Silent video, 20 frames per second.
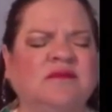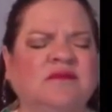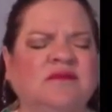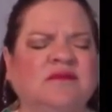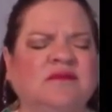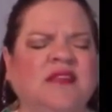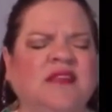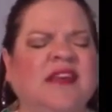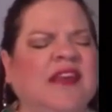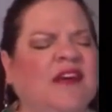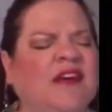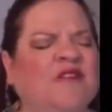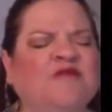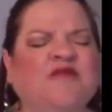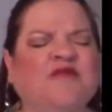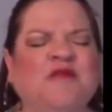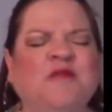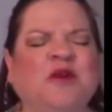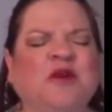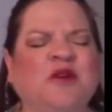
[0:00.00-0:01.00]
that
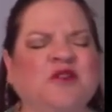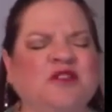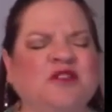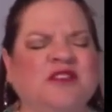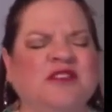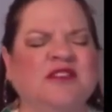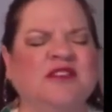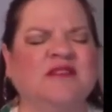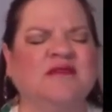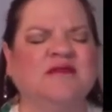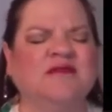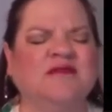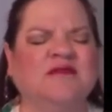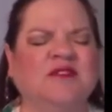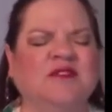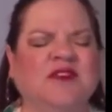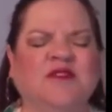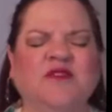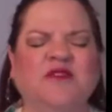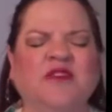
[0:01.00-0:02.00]
every person,
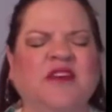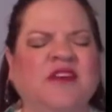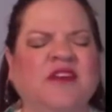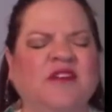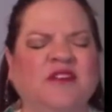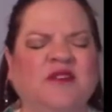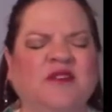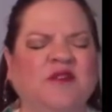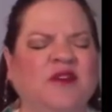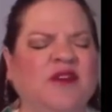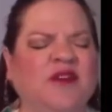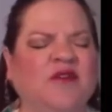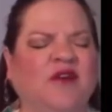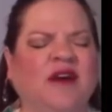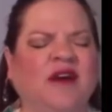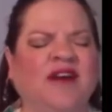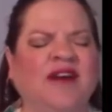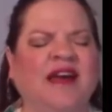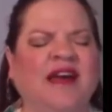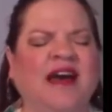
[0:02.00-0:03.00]
whatever they are doing
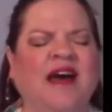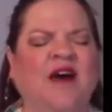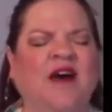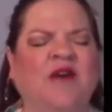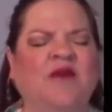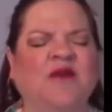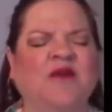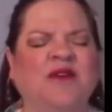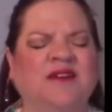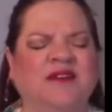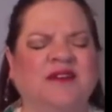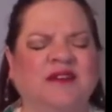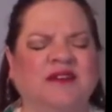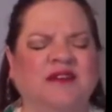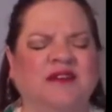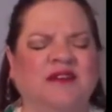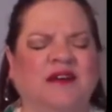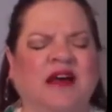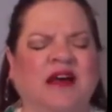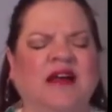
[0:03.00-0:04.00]
right now,
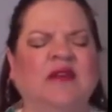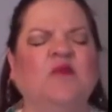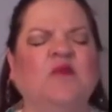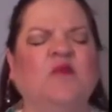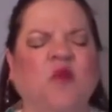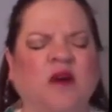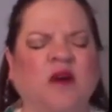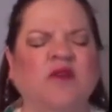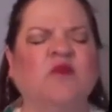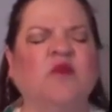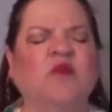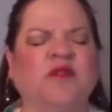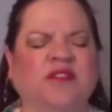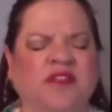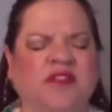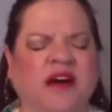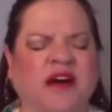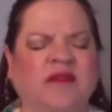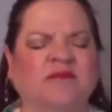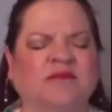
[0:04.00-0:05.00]
I am one
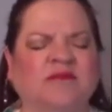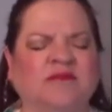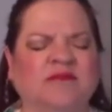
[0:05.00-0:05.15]
with them.